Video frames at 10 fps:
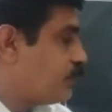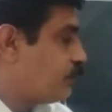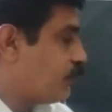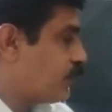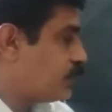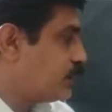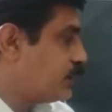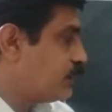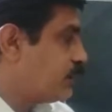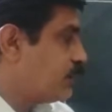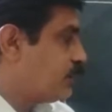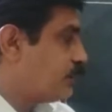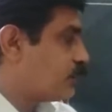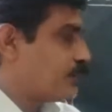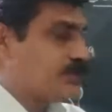water
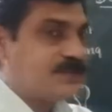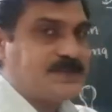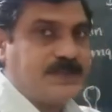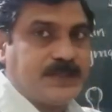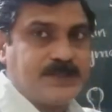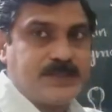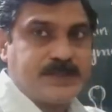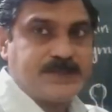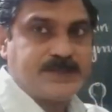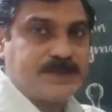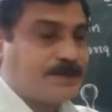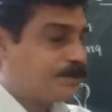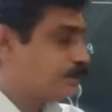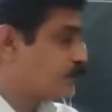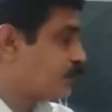from the synergids,
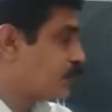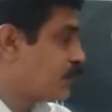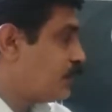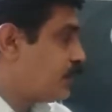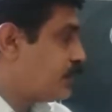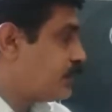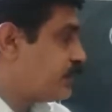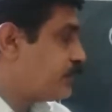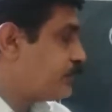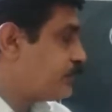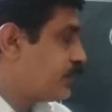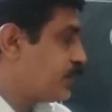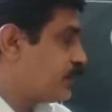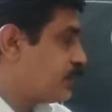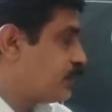and due to
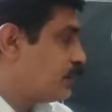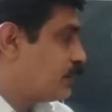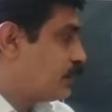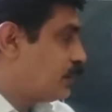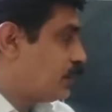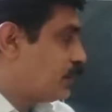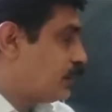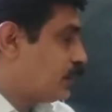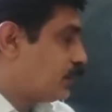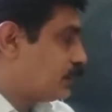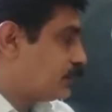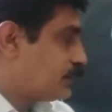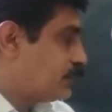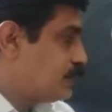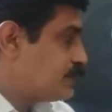that
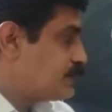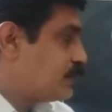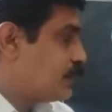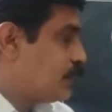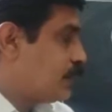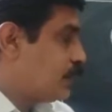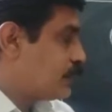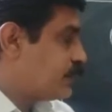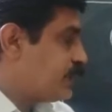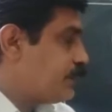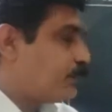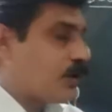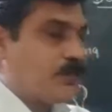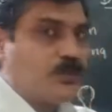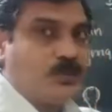this tip
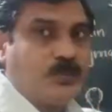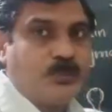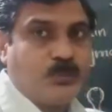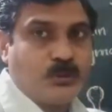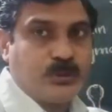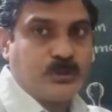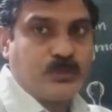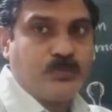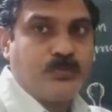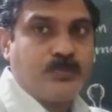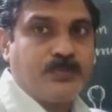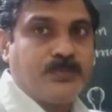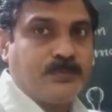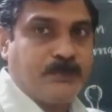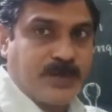of the pollen tube
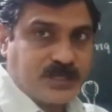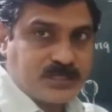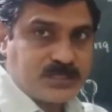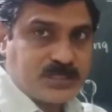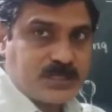burst,